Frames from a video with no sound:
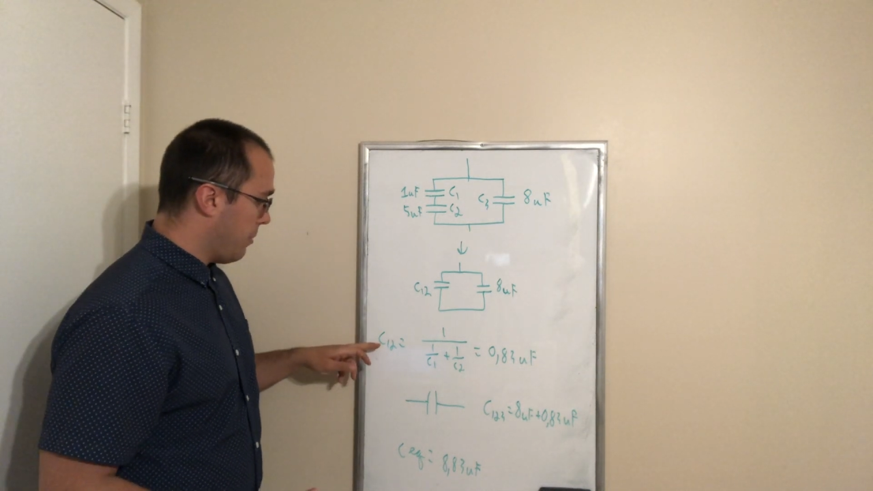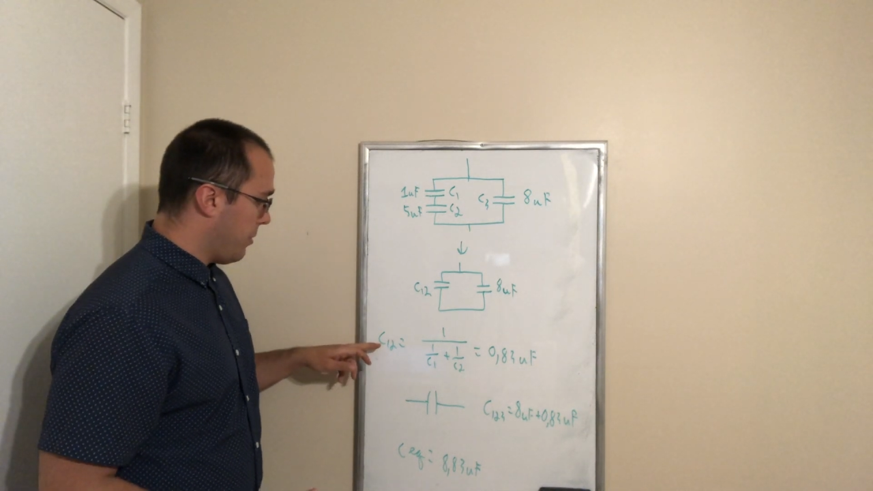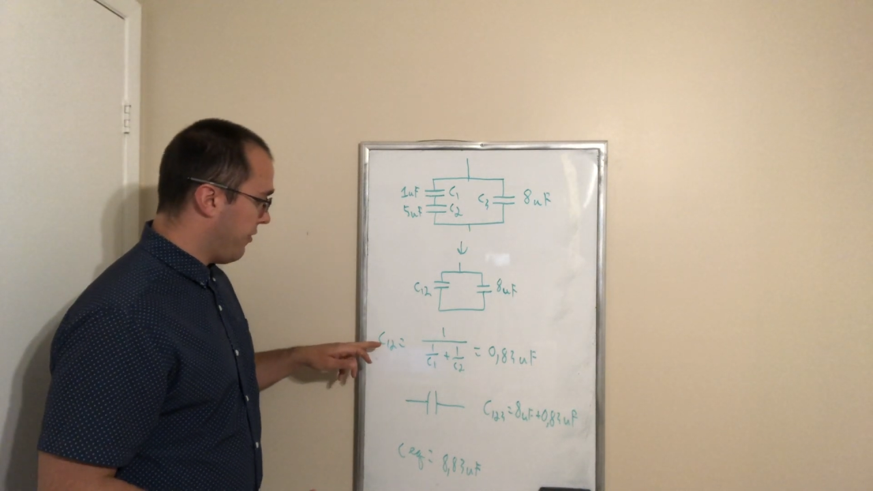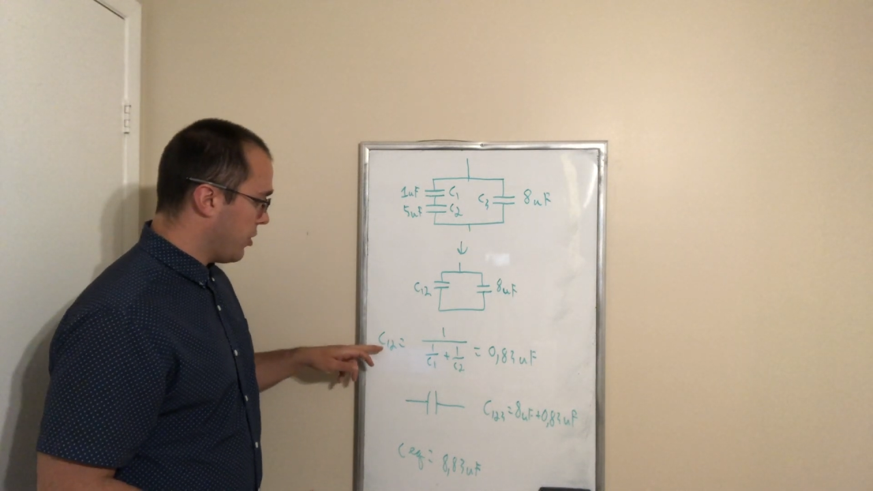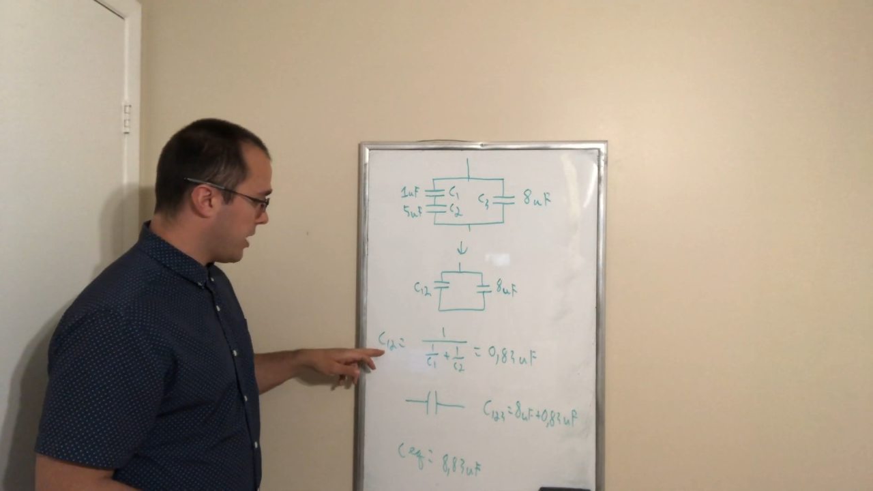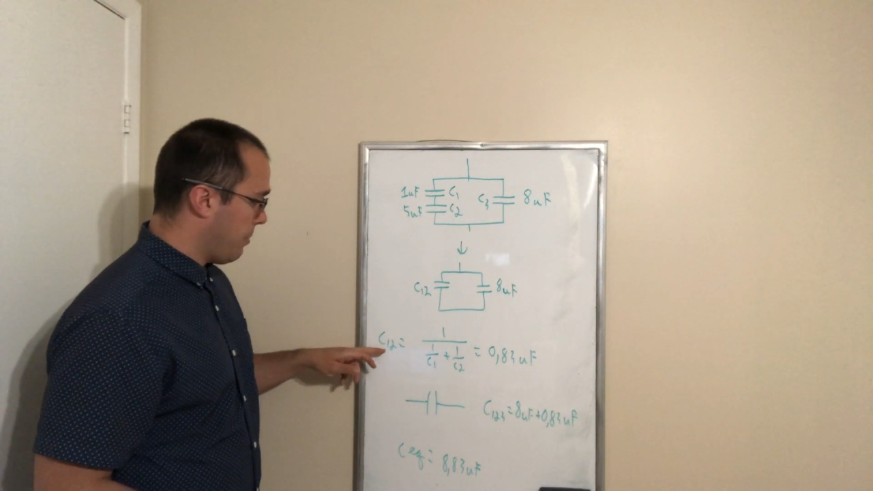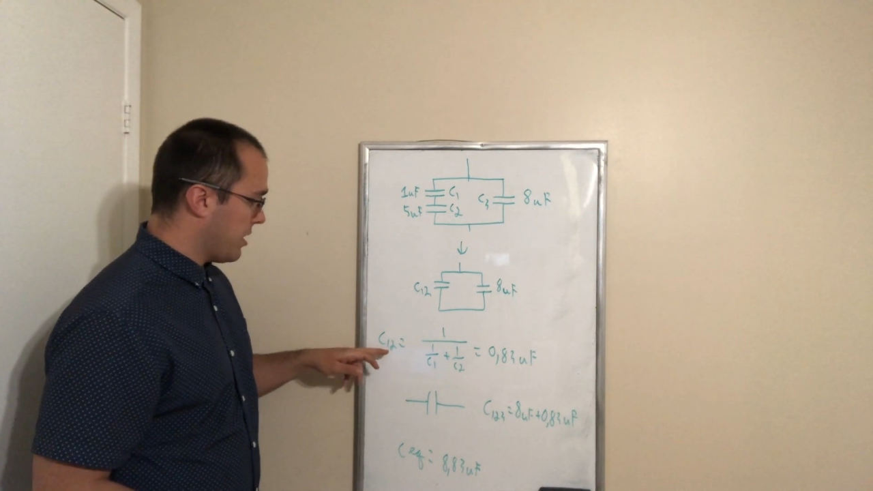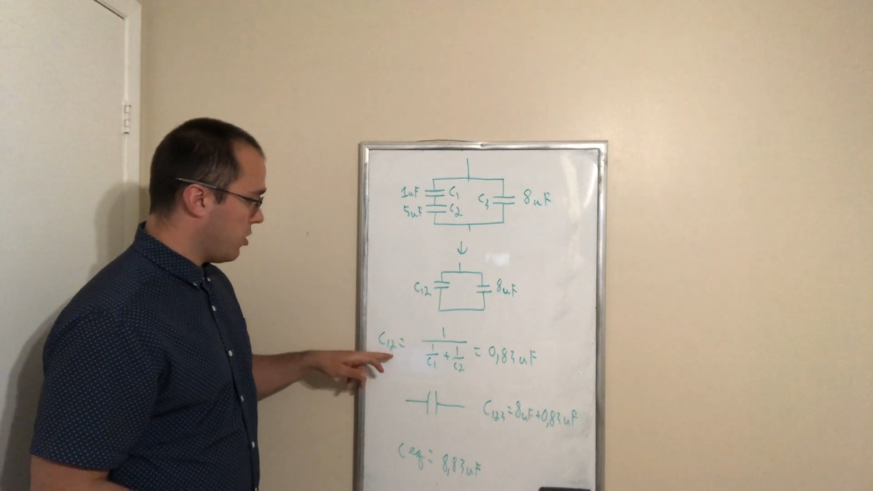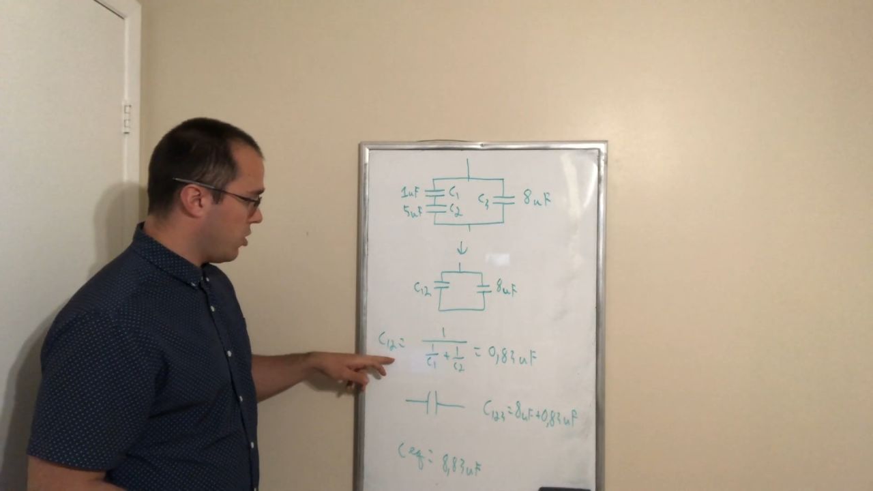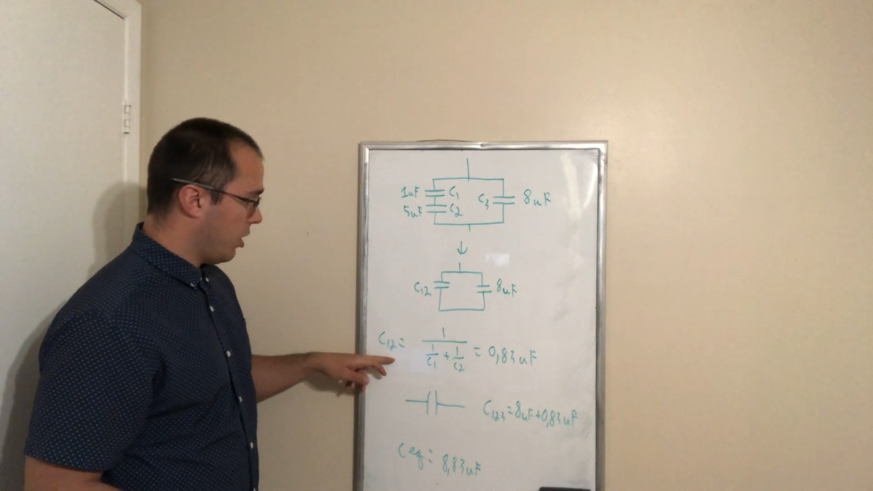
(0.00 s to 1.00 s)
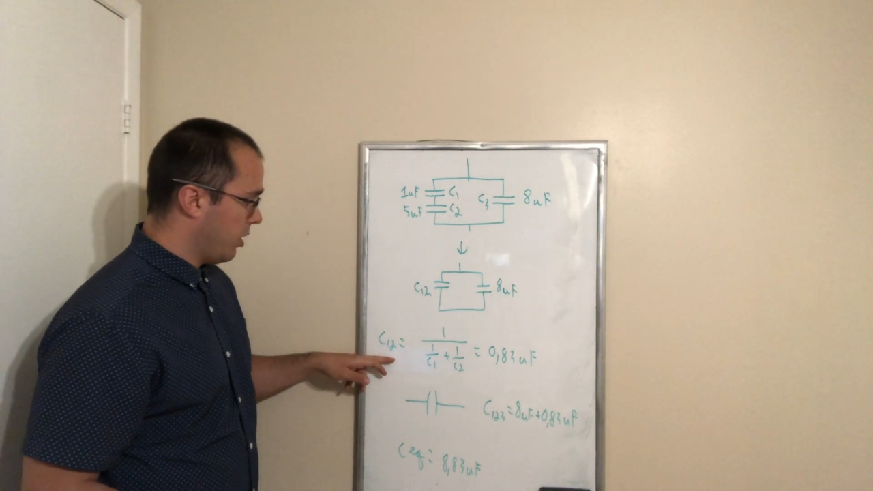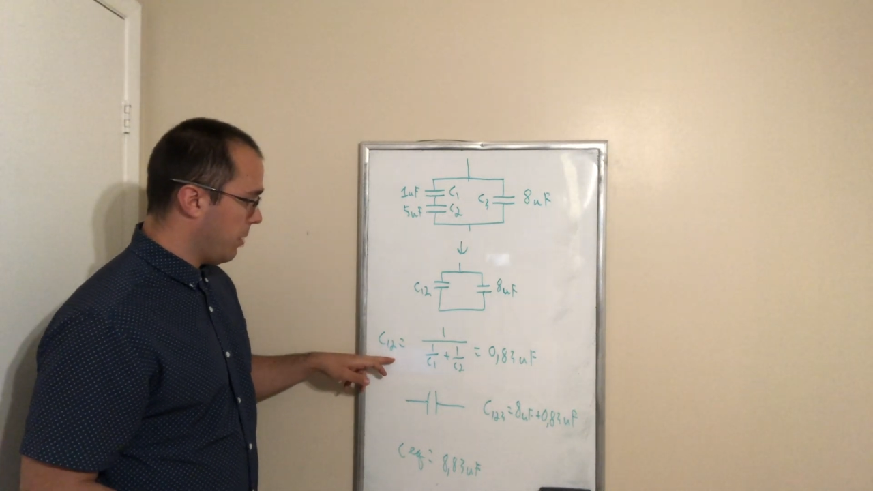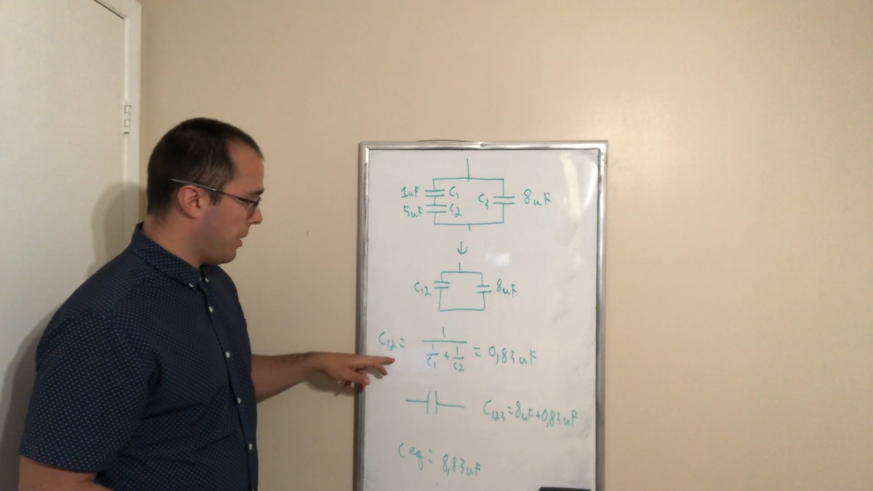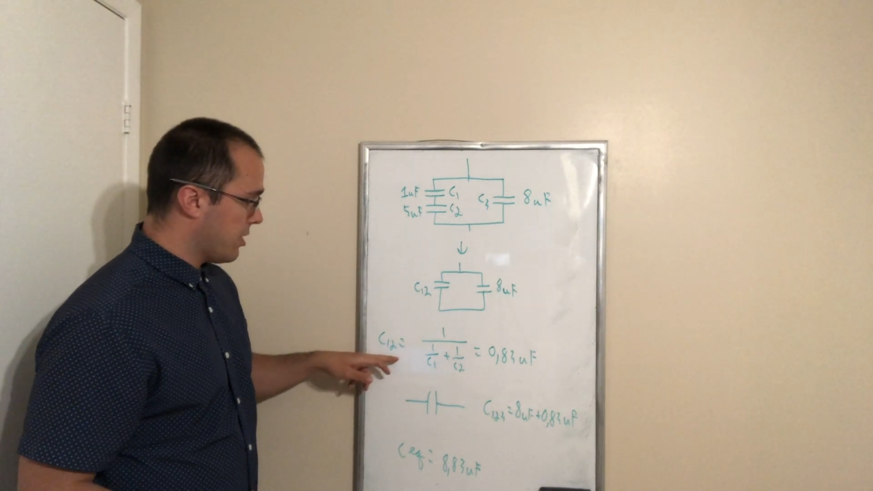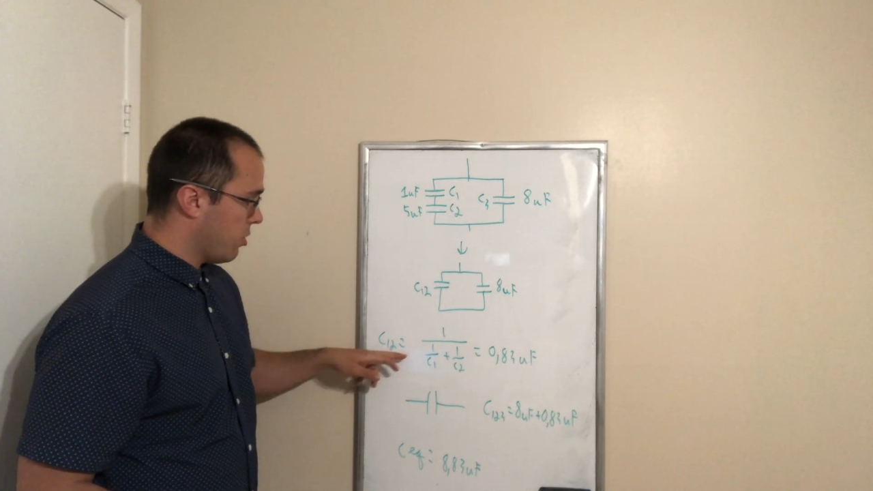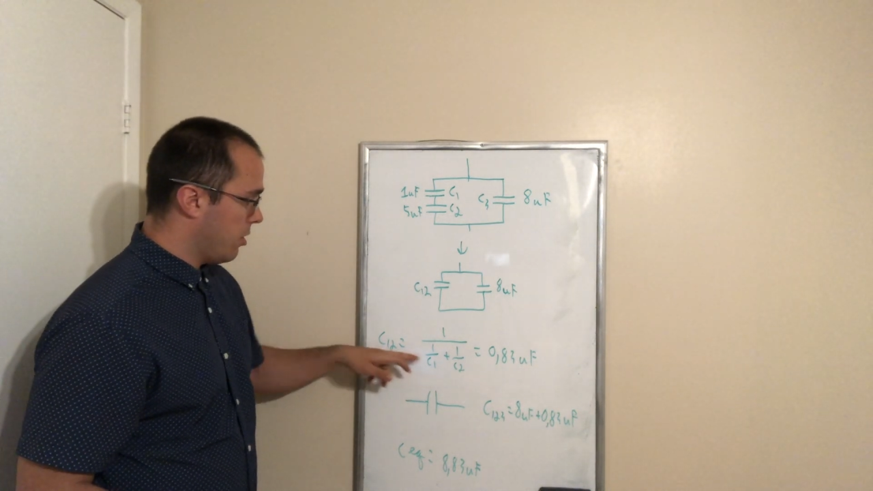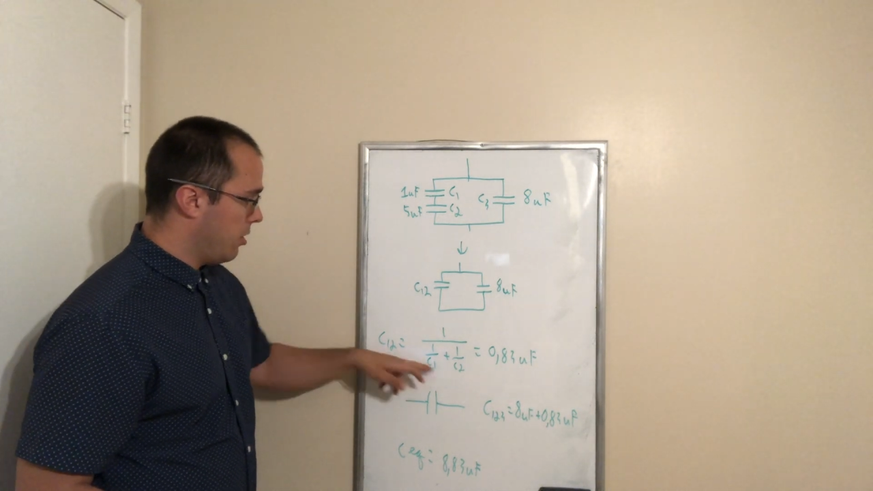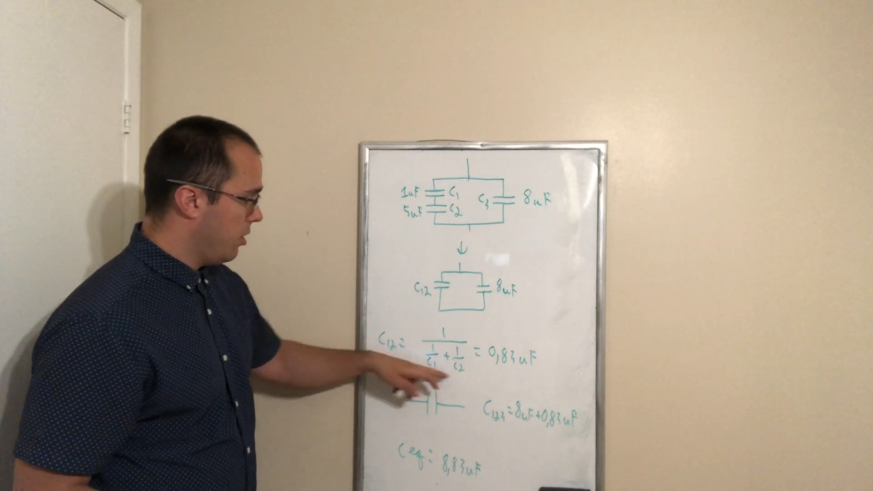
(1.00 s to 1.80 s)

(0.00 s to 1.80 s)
first capacitor and second capacitor,